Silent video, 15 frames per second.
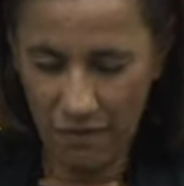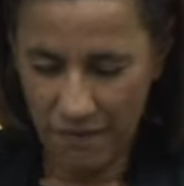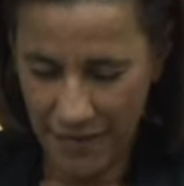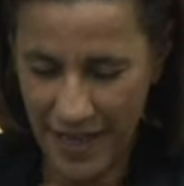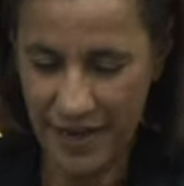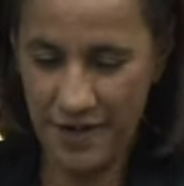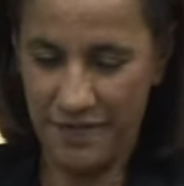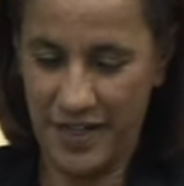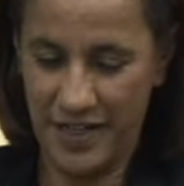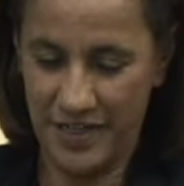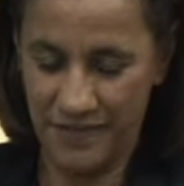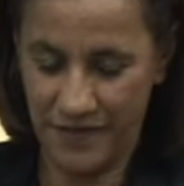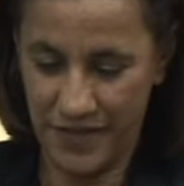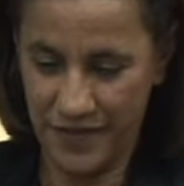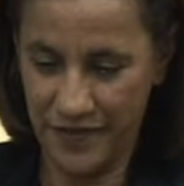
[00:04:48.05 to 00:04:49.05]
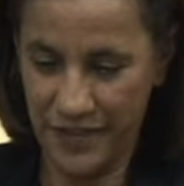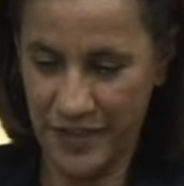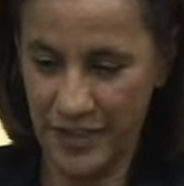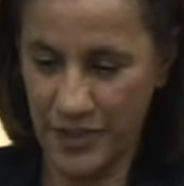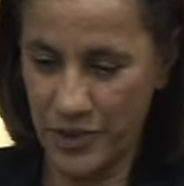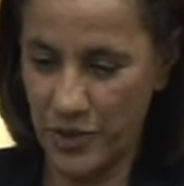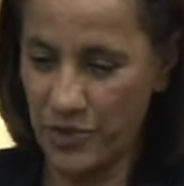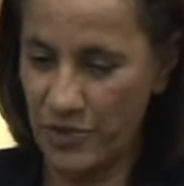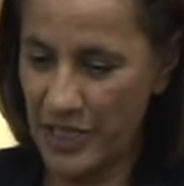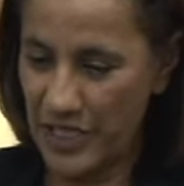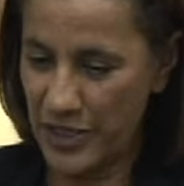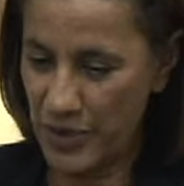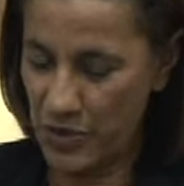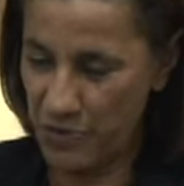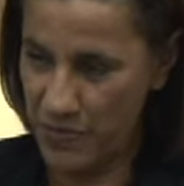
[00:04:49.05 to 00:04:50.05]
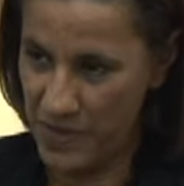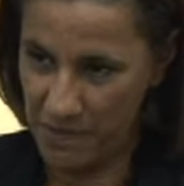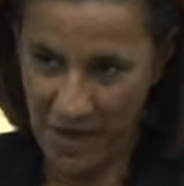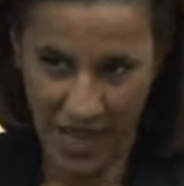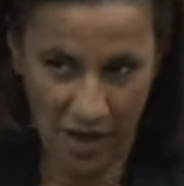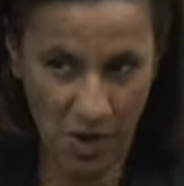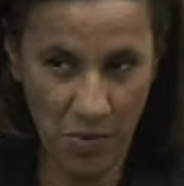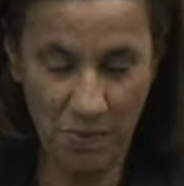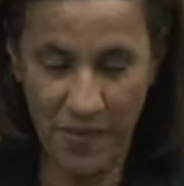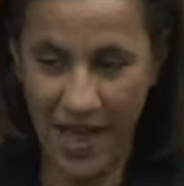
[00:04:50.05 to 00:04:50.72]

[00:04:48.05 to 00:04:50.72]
very, very difficult to really be my own